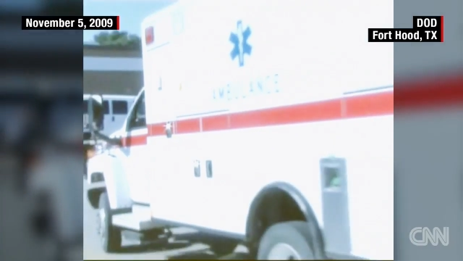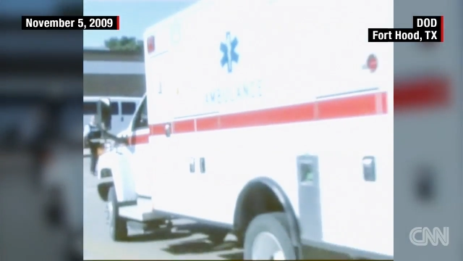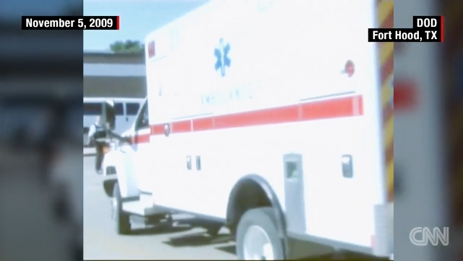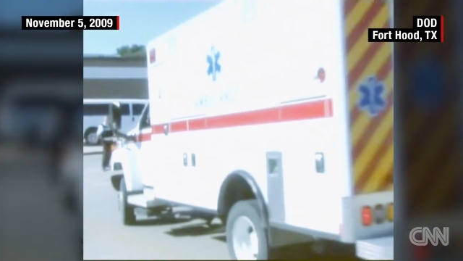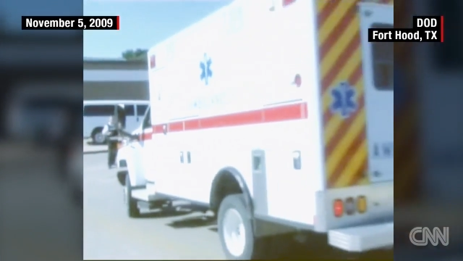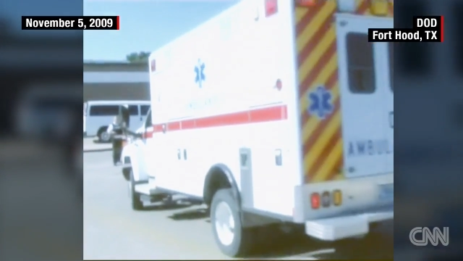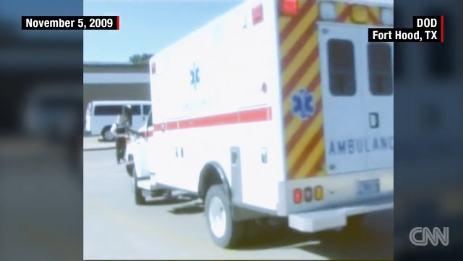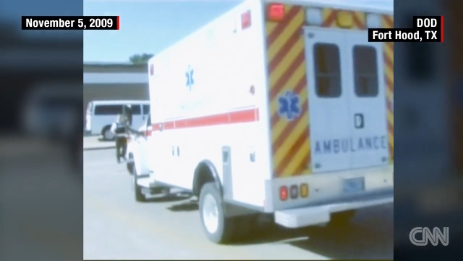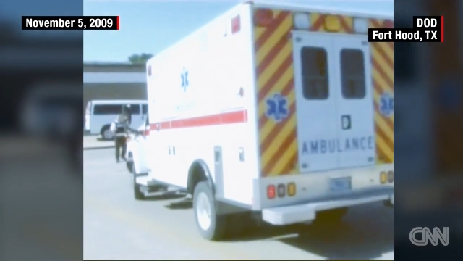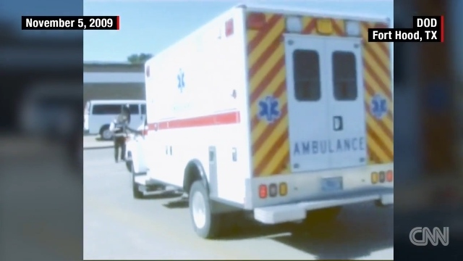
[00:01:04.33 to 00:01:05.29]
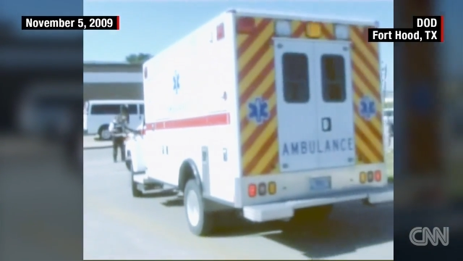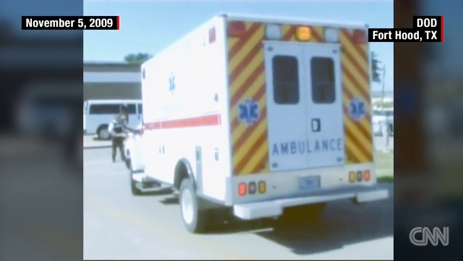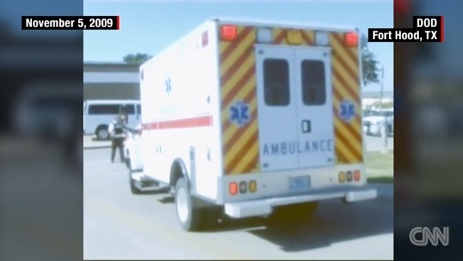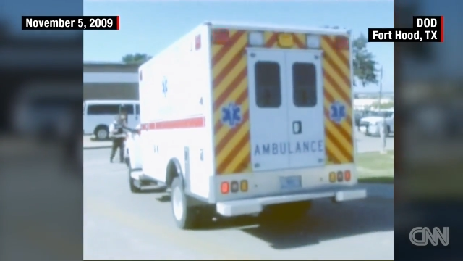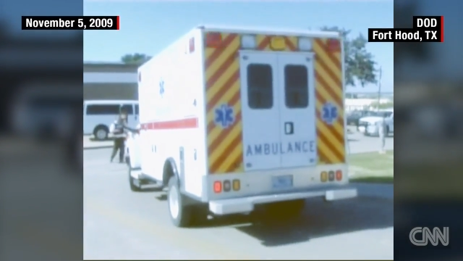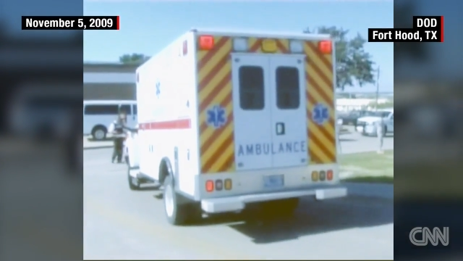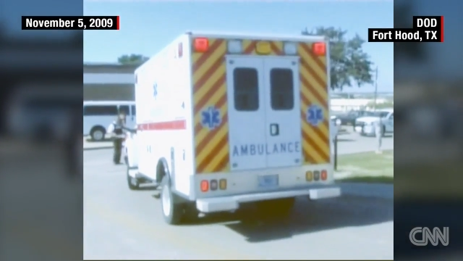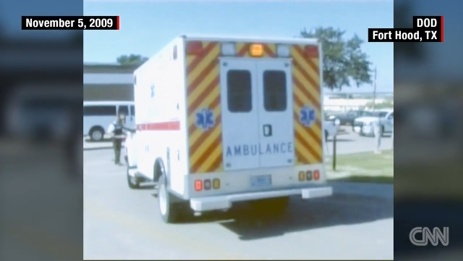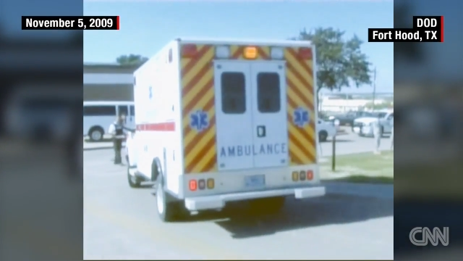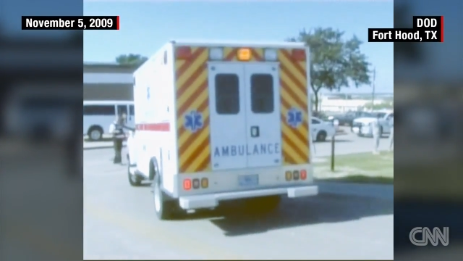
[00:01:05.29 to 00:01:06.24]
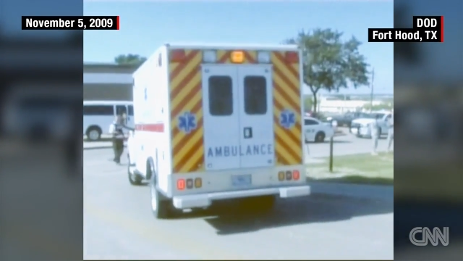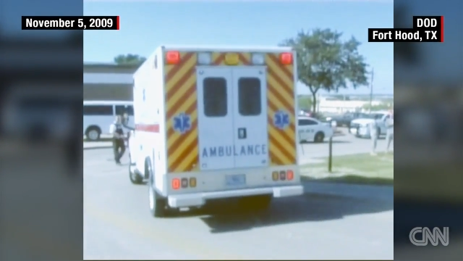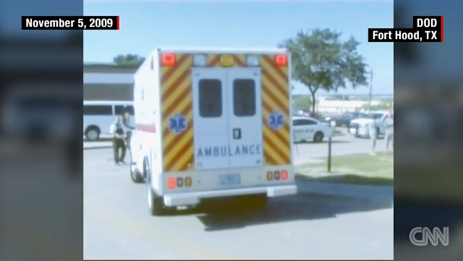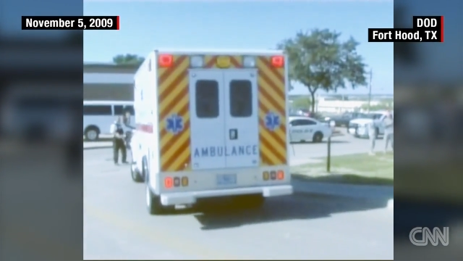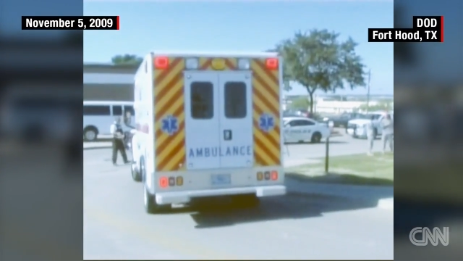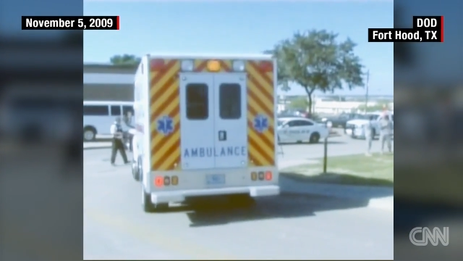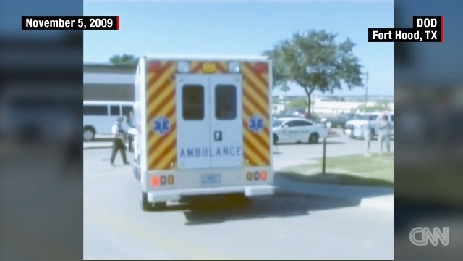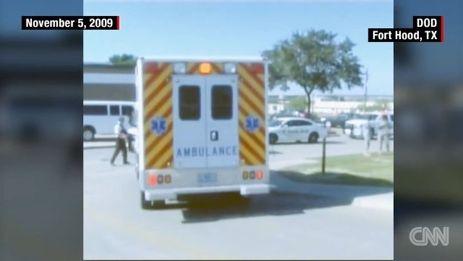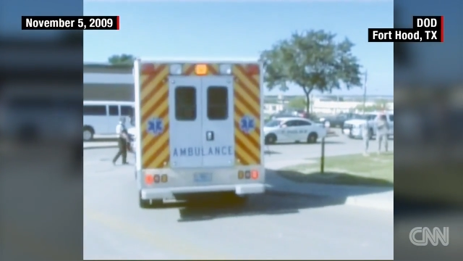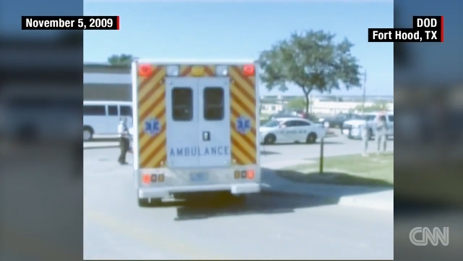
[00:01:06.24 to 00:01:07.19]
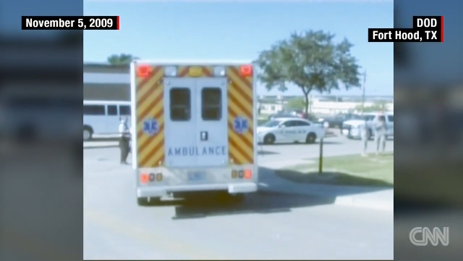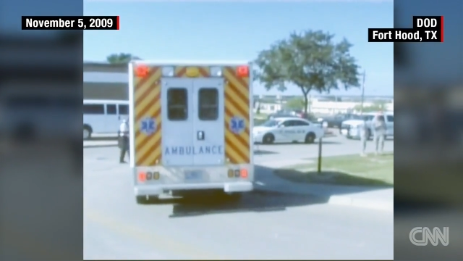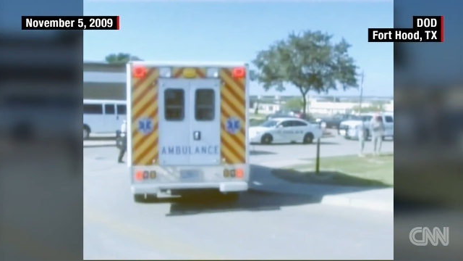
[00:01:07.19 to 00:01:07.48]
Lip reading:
[unreadable: no face in view]